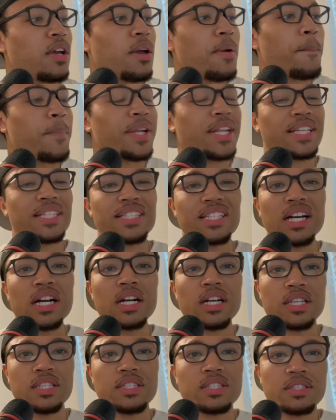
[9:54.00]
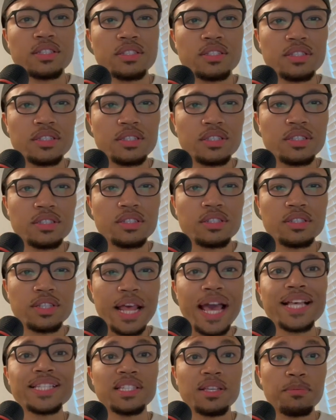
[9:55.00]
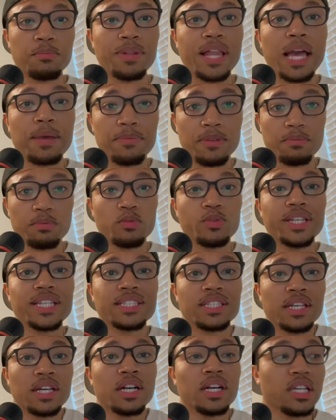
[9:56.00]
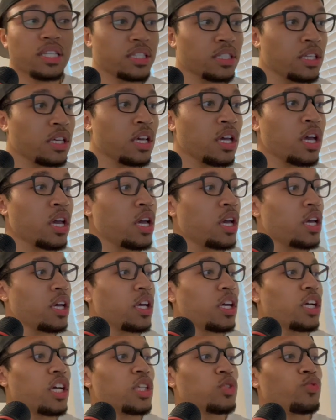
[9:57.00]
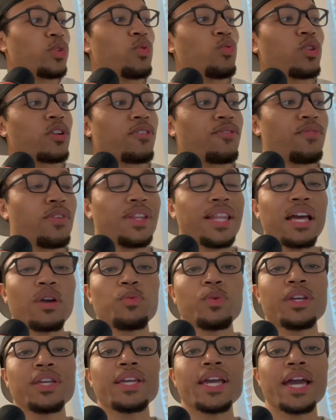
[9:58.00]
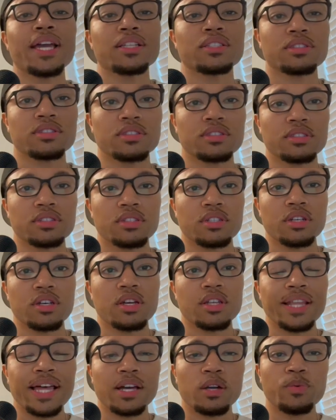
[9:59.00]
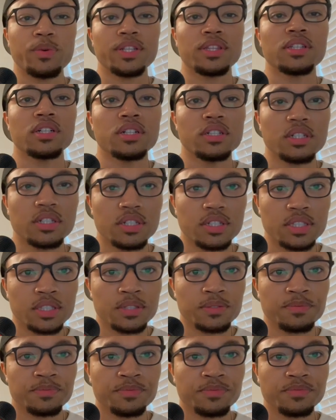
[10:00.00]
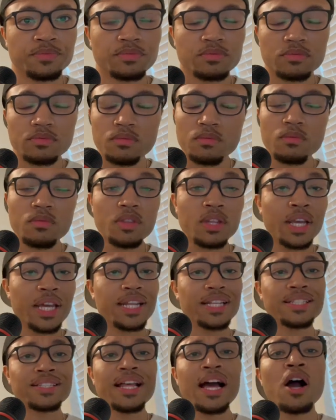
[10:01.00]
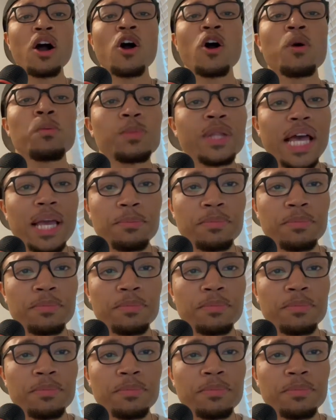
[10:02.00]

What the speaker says: But it's us, as in black people. It's us. Because we want to feel like we gangster, like we thugs. And it's not all black